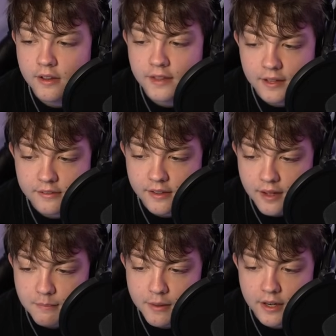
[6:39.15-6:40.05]
That's
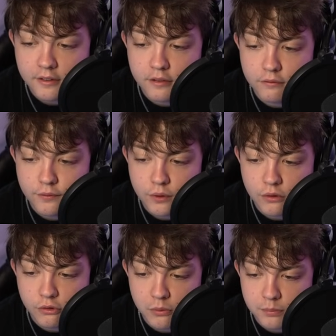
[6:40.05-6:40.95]
it. My negative review
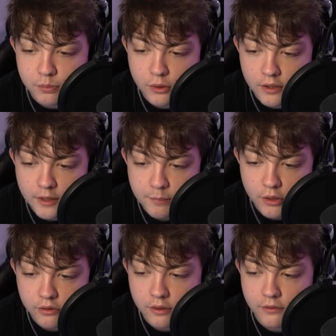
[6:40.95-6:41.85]
is almost purely
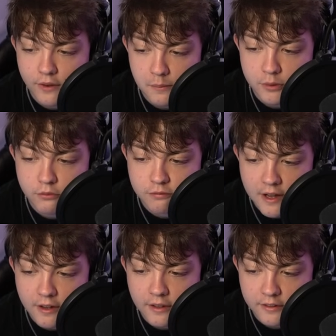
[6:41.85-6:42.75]
because of the developers'
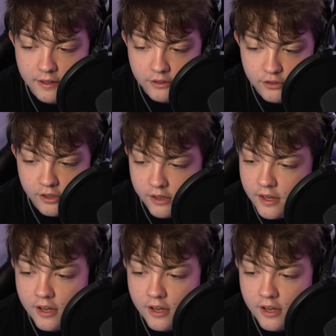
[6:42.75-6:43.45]
rat-like nature